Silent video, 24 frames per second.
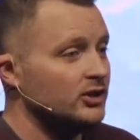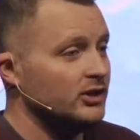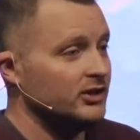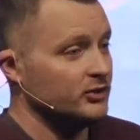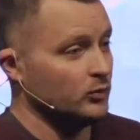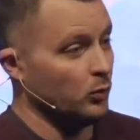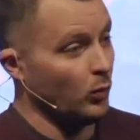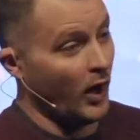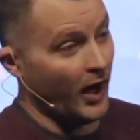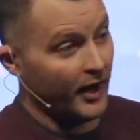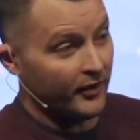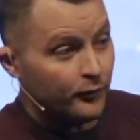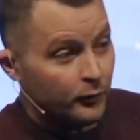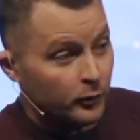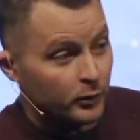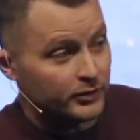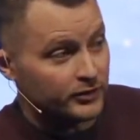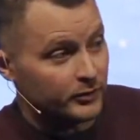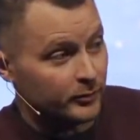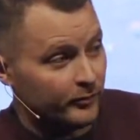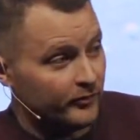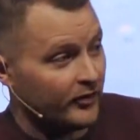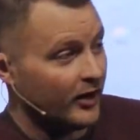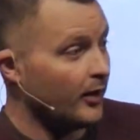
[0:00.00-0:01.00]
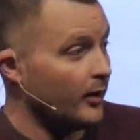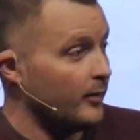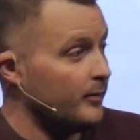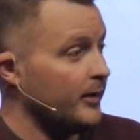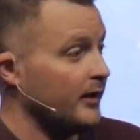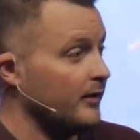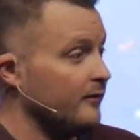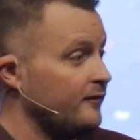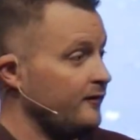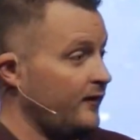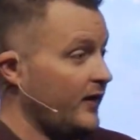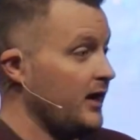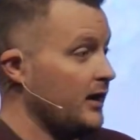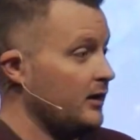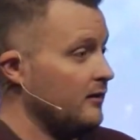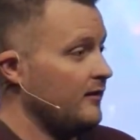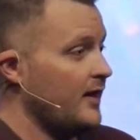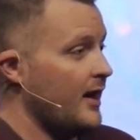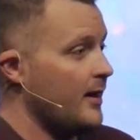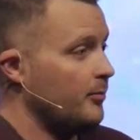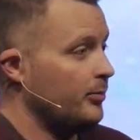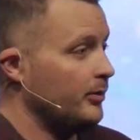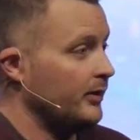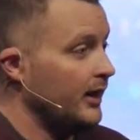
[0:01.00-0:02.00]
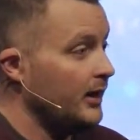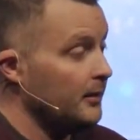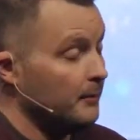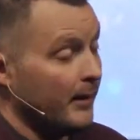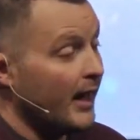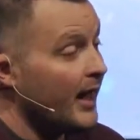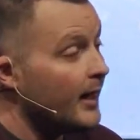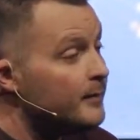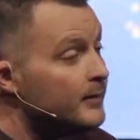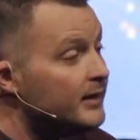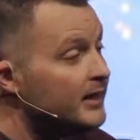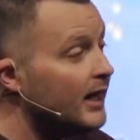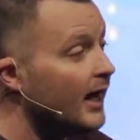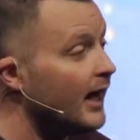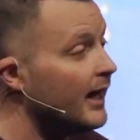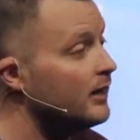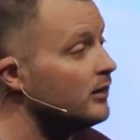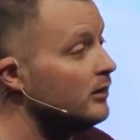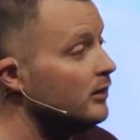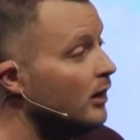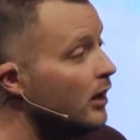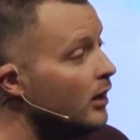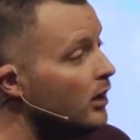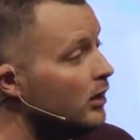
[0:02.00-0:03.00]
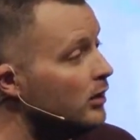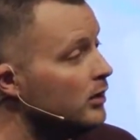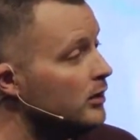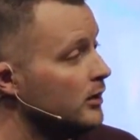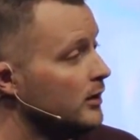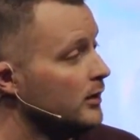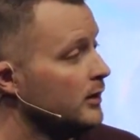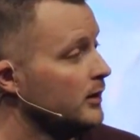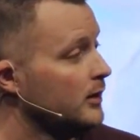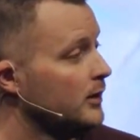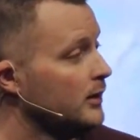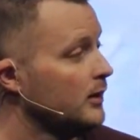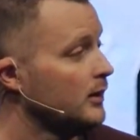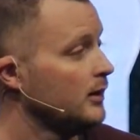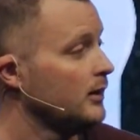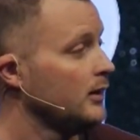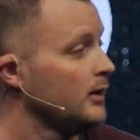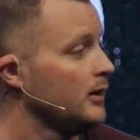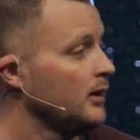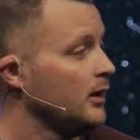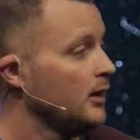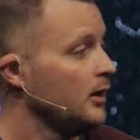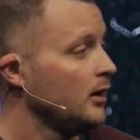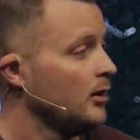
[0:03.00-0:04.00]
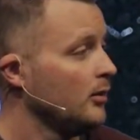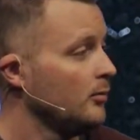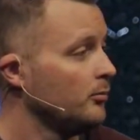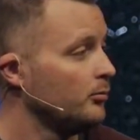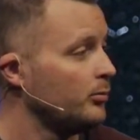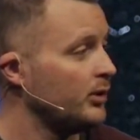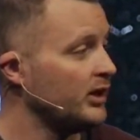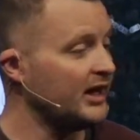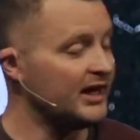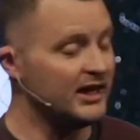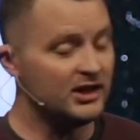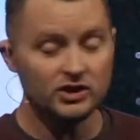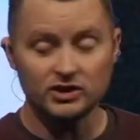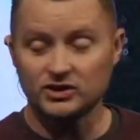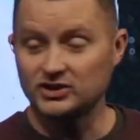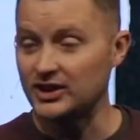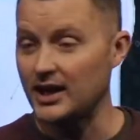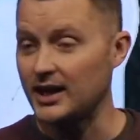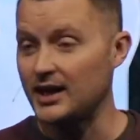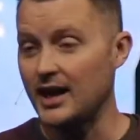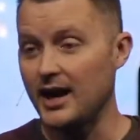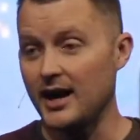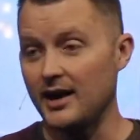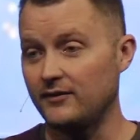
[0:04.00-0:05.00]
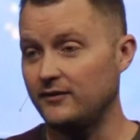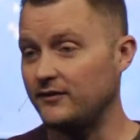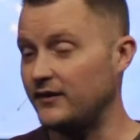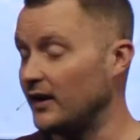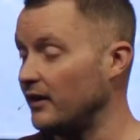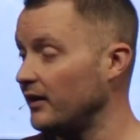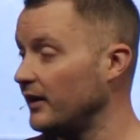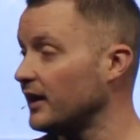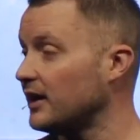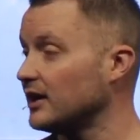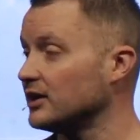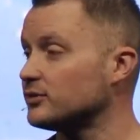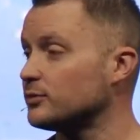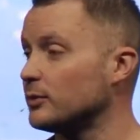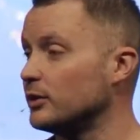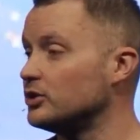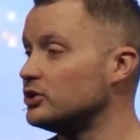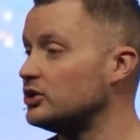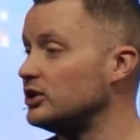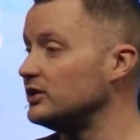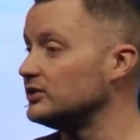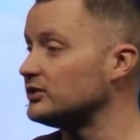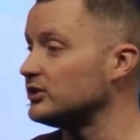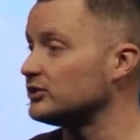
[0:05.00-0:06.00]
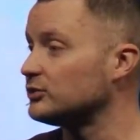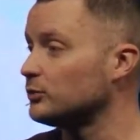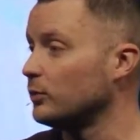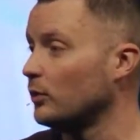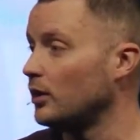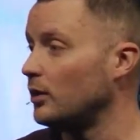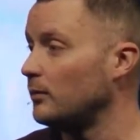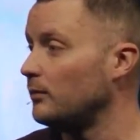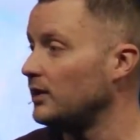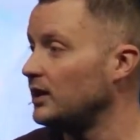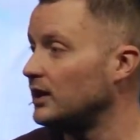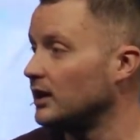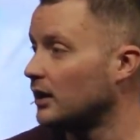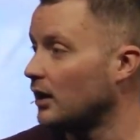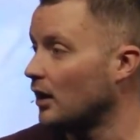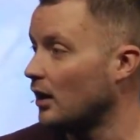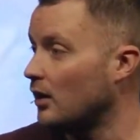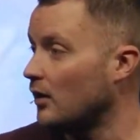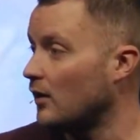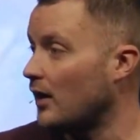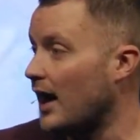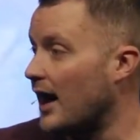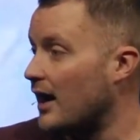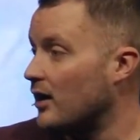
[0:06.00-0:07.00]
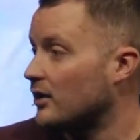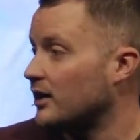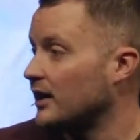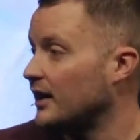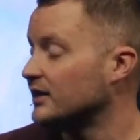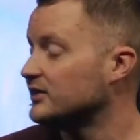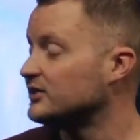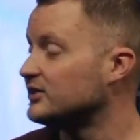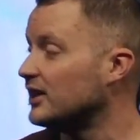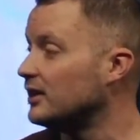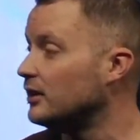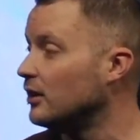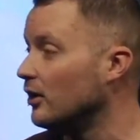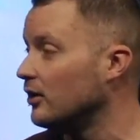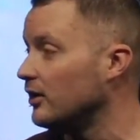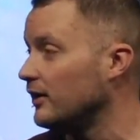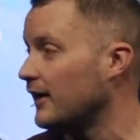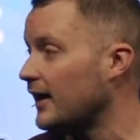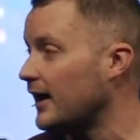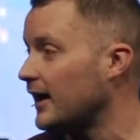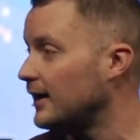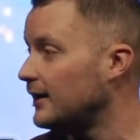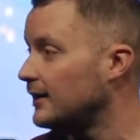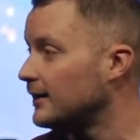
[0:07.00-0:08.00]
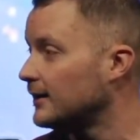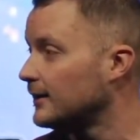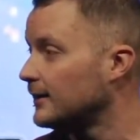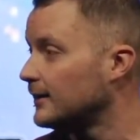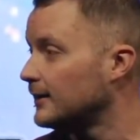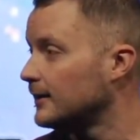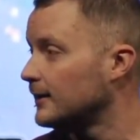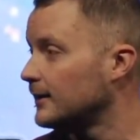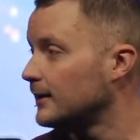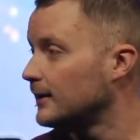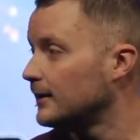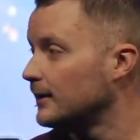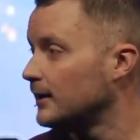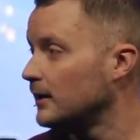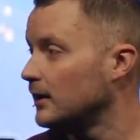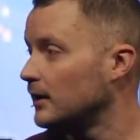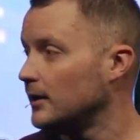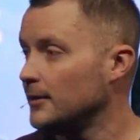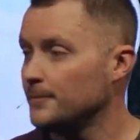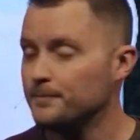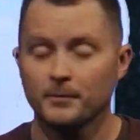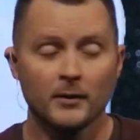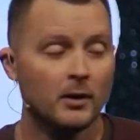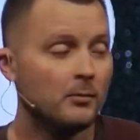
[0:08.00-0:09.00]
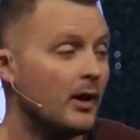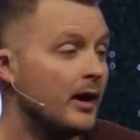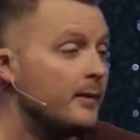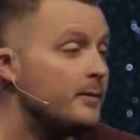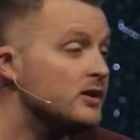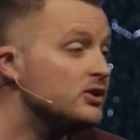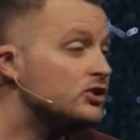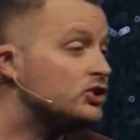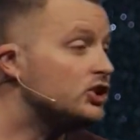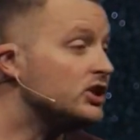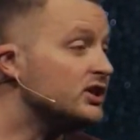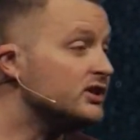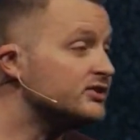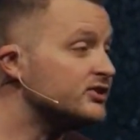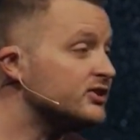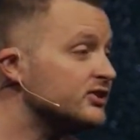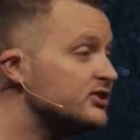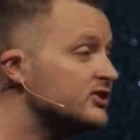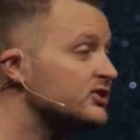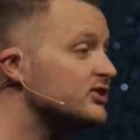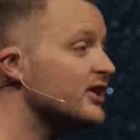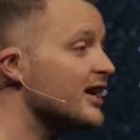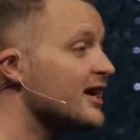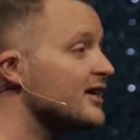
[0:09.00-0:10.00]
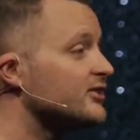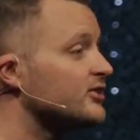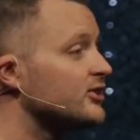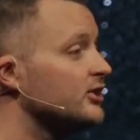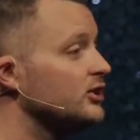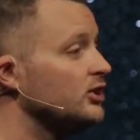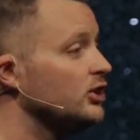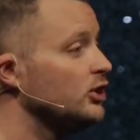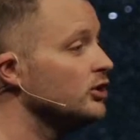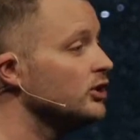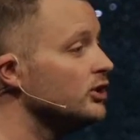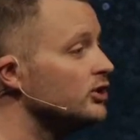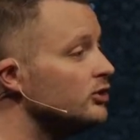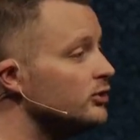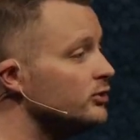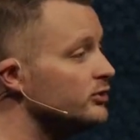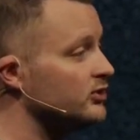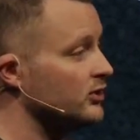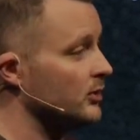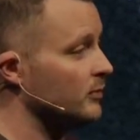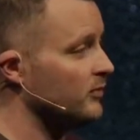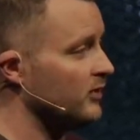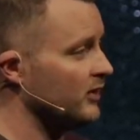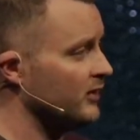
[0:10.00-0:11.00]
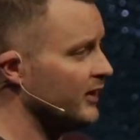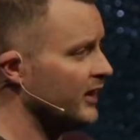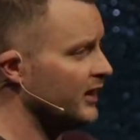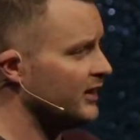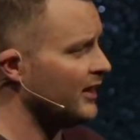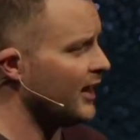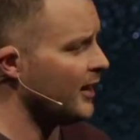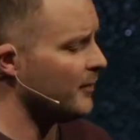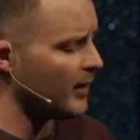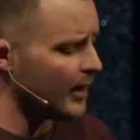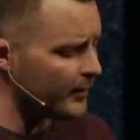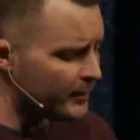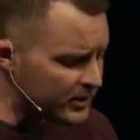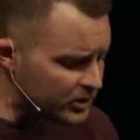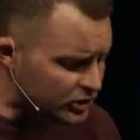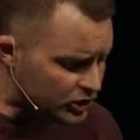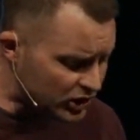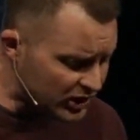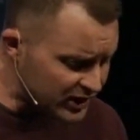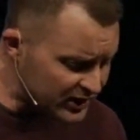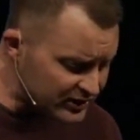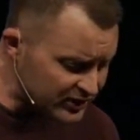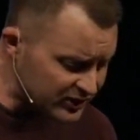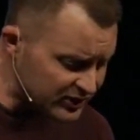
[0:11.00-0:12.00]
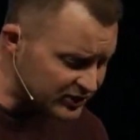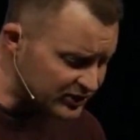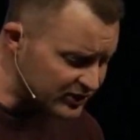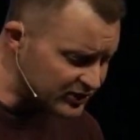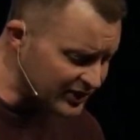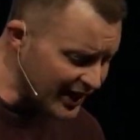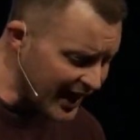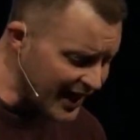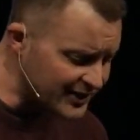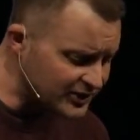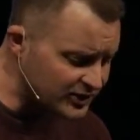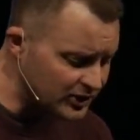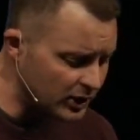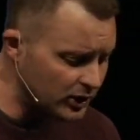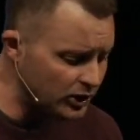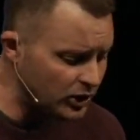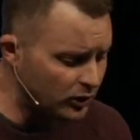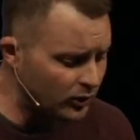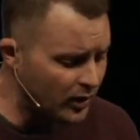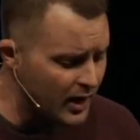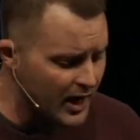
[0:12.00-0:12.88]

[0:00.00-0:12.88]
his wife was a very big fan of that plan. Maybe, I don't know. But he just said, I felt like it's where Jesus wanted me to go. How could I say no to that? Maybe Jesus is asking you to do something like that. Maybe Jesus is asking you,